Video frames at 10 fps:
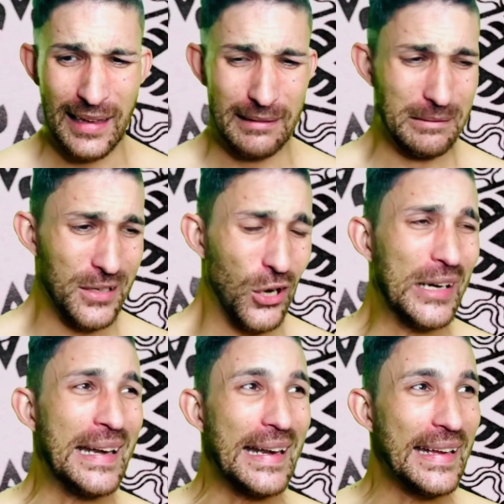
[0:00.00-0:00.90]
not
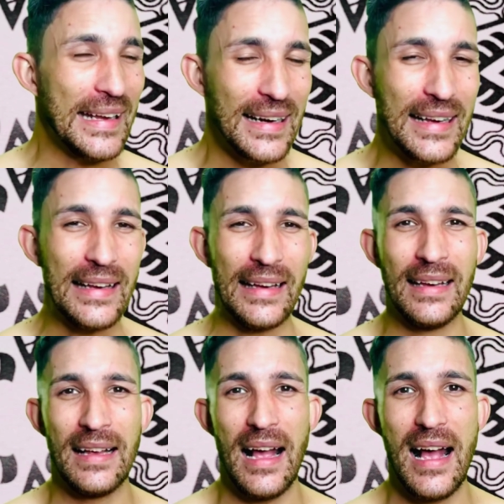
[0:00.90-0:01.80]
nearly
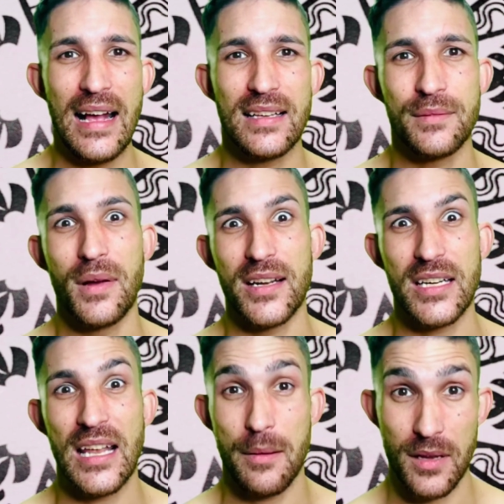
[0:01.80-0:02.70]
as much
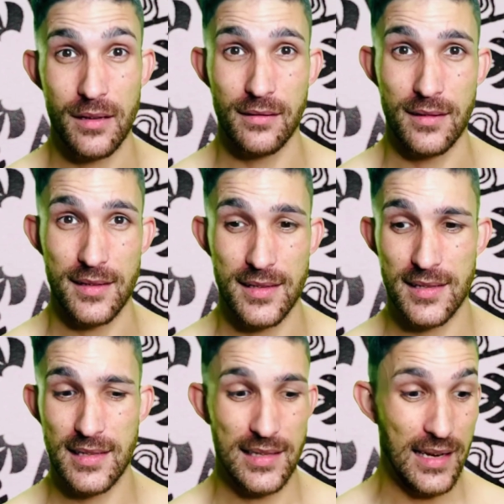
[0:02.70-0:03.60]

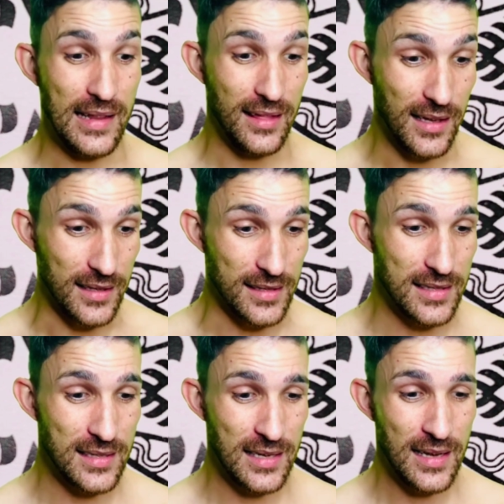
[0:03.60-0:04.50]
chemicals in
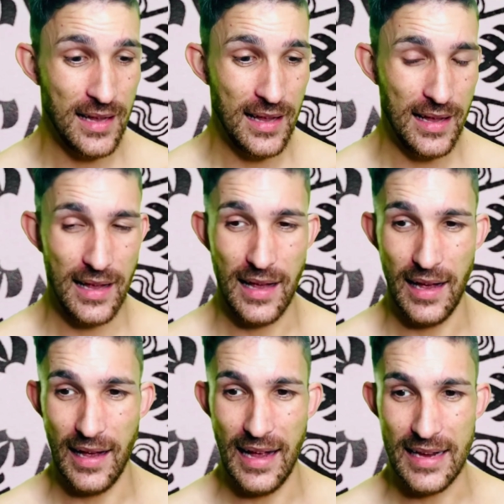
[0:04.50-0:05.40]
this
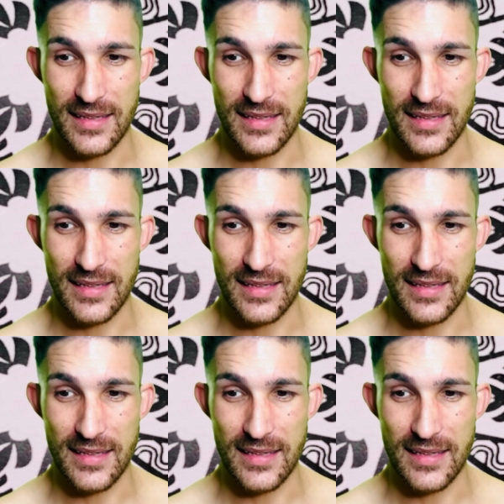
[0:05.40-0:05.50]
as